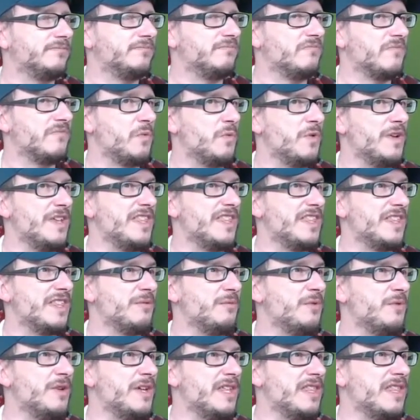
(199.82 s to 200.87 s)
with
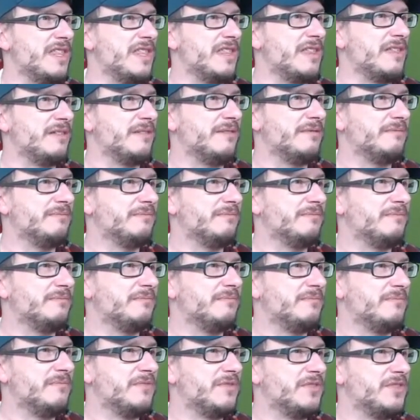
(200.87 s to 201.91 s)
with
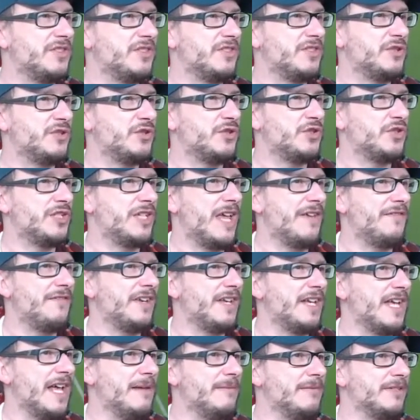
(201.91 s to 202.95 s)
seven
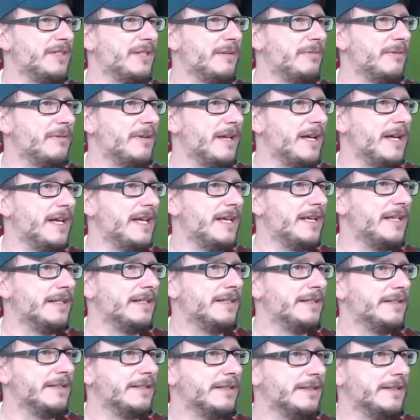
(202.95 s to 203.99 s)
games to play.
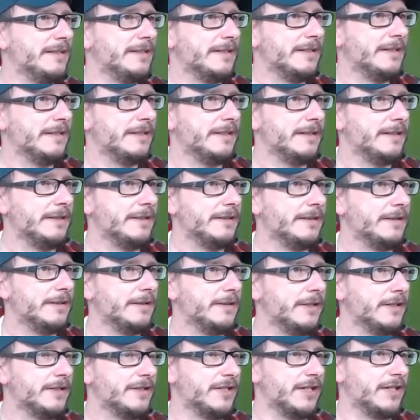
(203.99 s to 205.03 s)

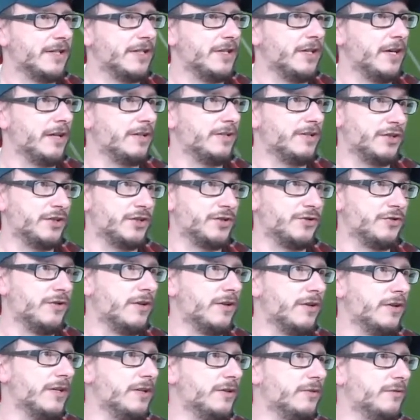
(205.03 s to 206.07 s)
That's a that's a
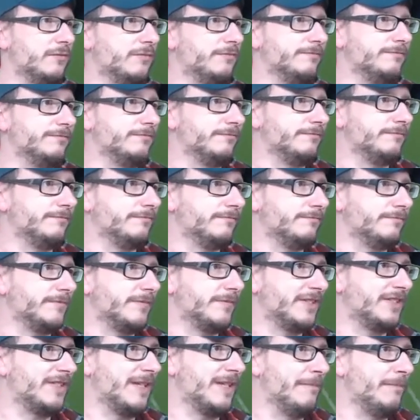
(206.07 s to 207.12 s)
strong little
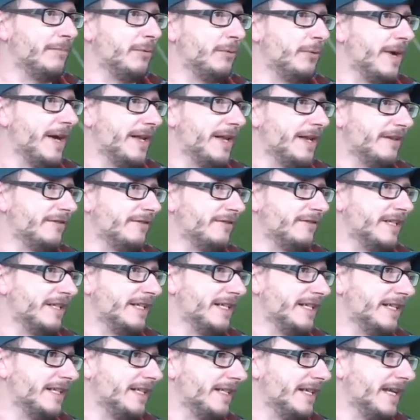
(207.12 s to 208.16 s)
simple header
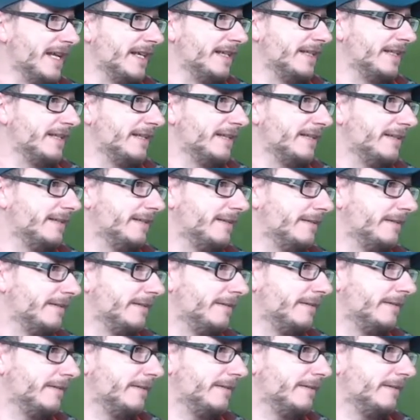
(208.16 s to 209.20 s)
really in the end.
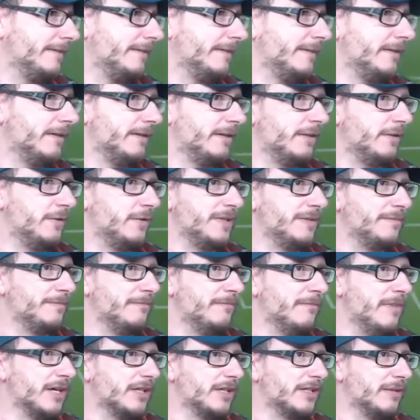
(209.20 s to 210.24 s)
Oh, he's
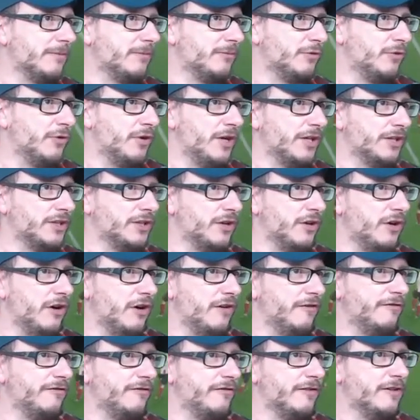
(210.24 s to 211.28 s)
mugged him right
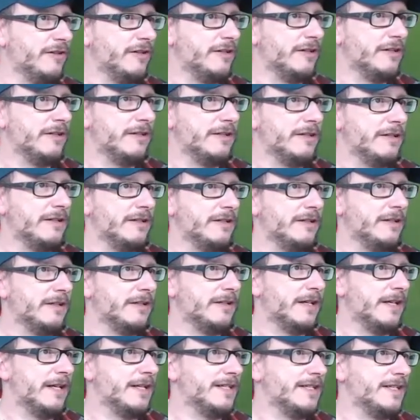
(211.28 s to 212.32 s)
off.
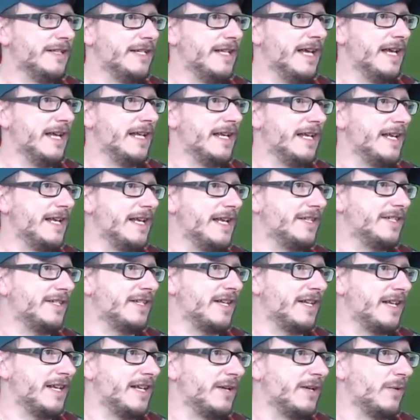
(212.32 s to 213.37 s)
And it's nearly an instant
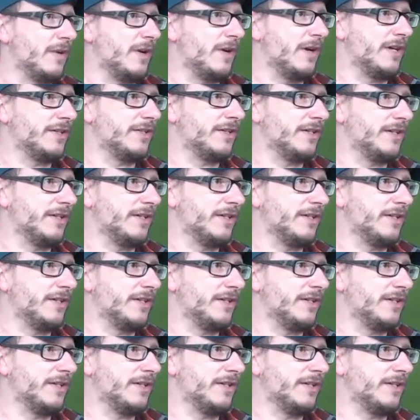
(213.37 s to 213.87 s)
equaliser